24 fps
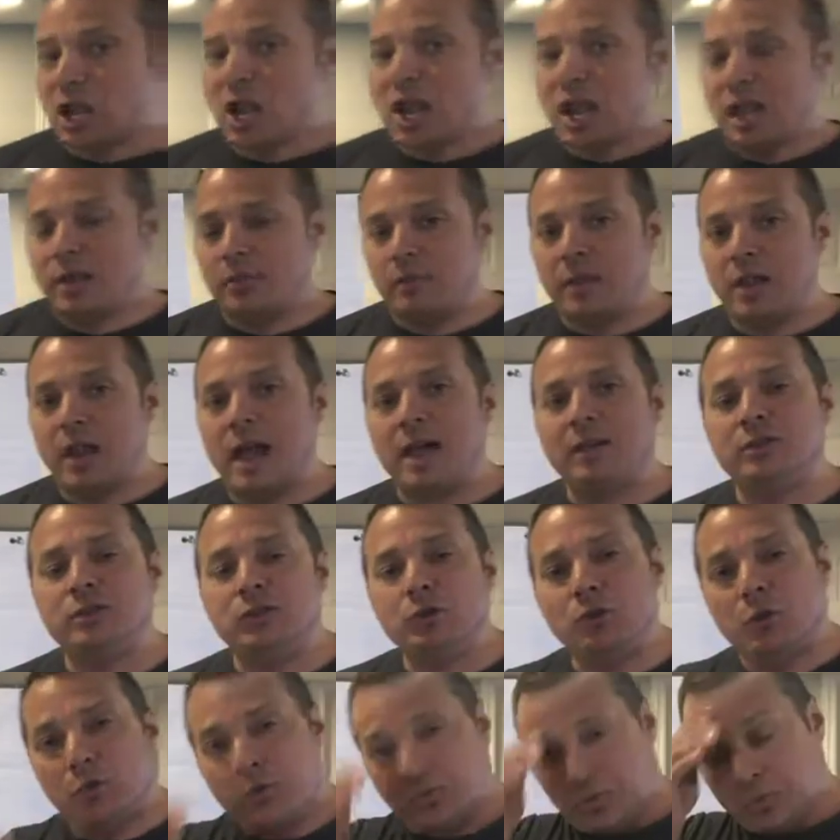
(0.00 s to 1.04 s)
And as you
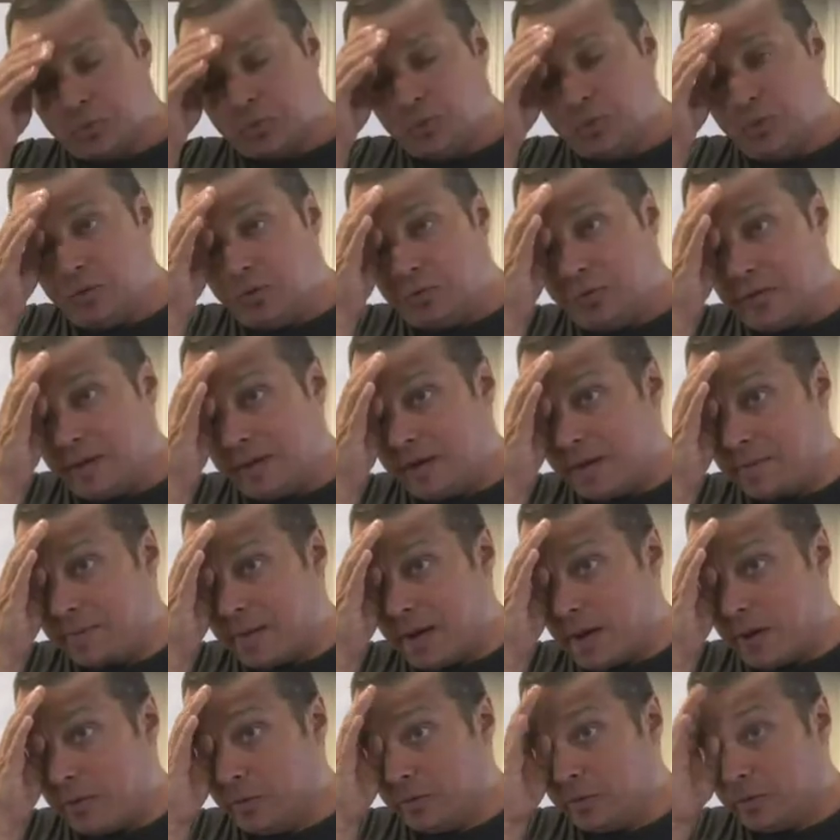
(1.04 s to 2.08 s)
go through and you think
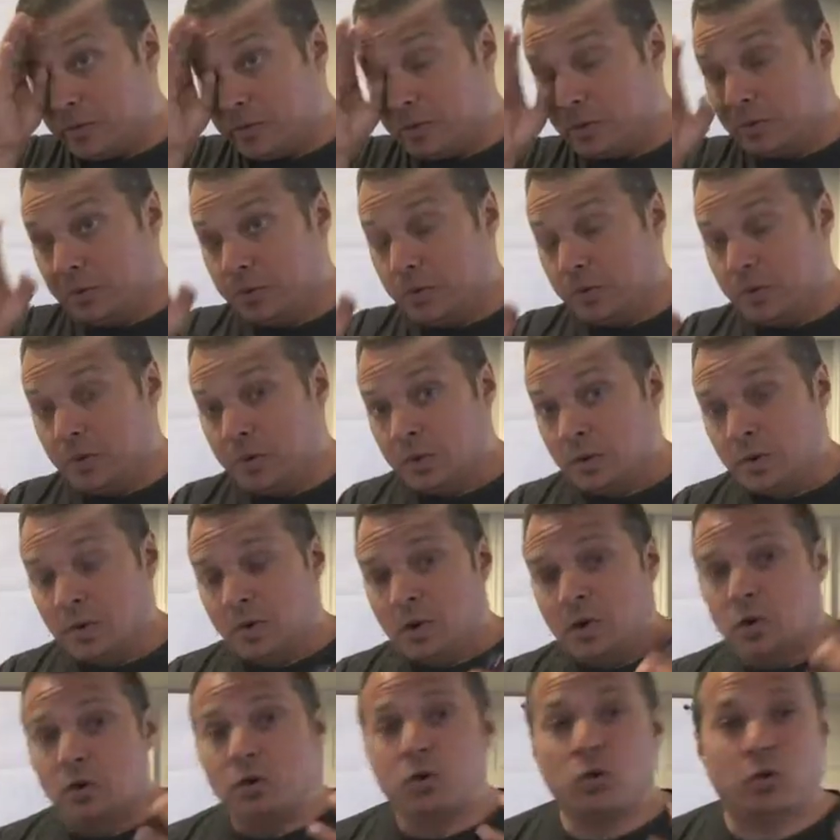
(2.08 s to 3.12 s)
about
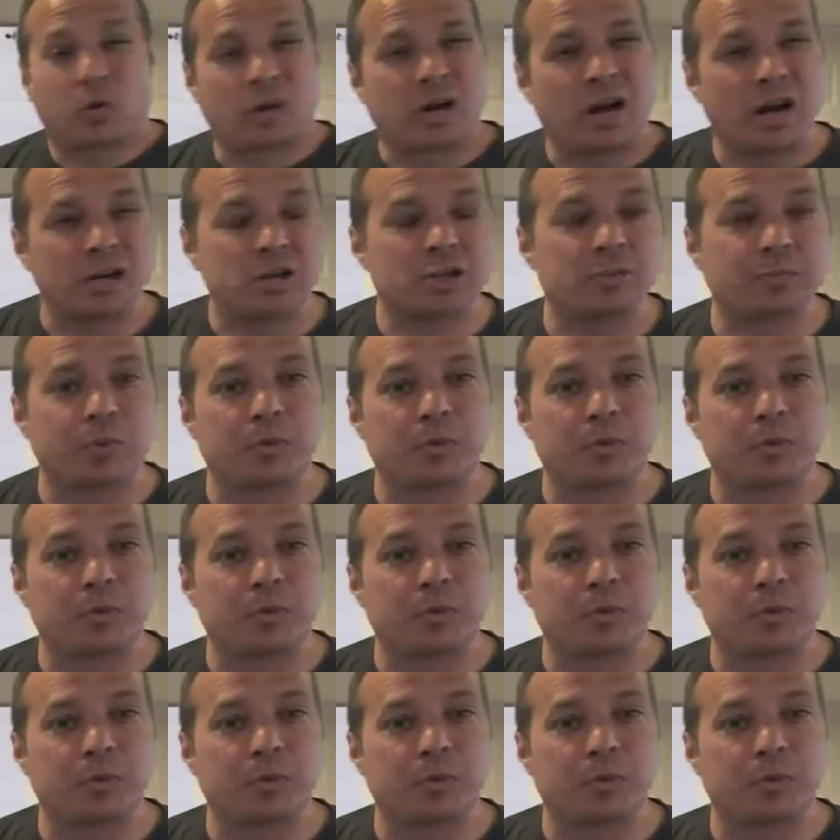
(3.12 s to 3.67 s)
your customer